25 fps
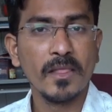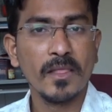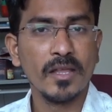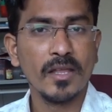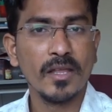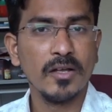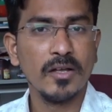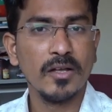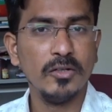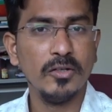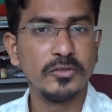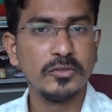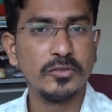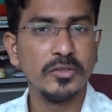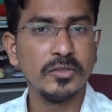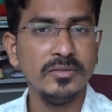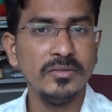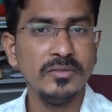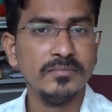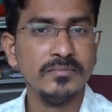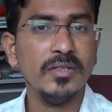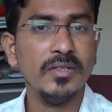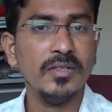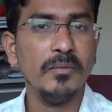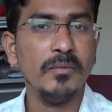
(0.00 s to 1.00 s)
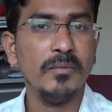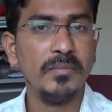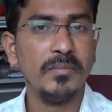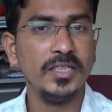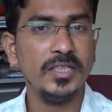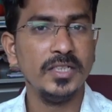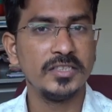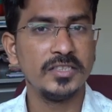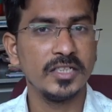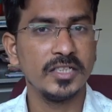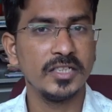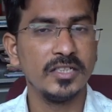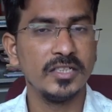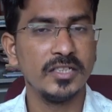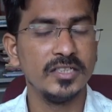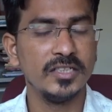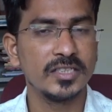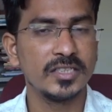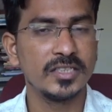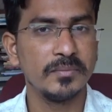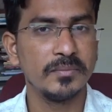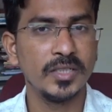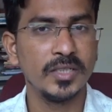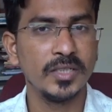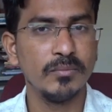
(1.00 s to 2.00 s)
Also, please check the
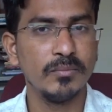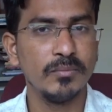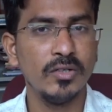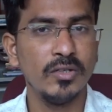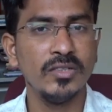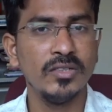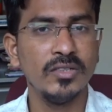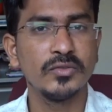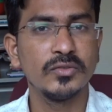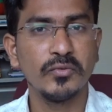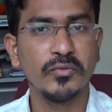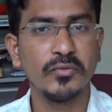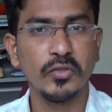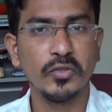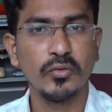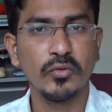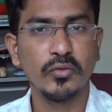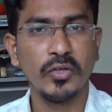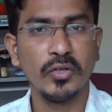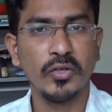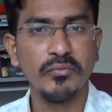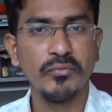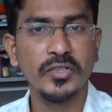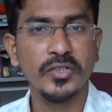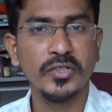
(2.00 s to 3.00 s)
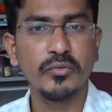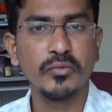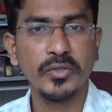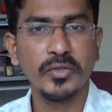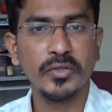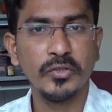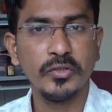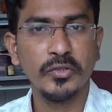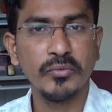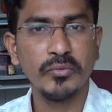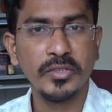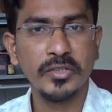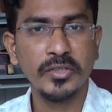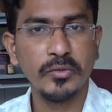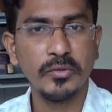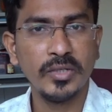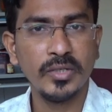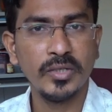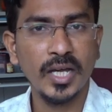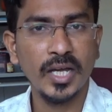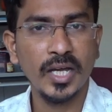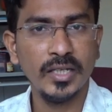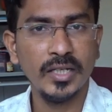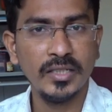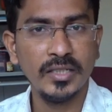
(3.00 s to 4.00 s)
description box for the Toyfest 2022
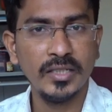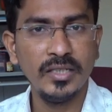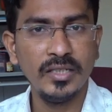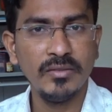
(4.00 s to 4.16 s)
gallery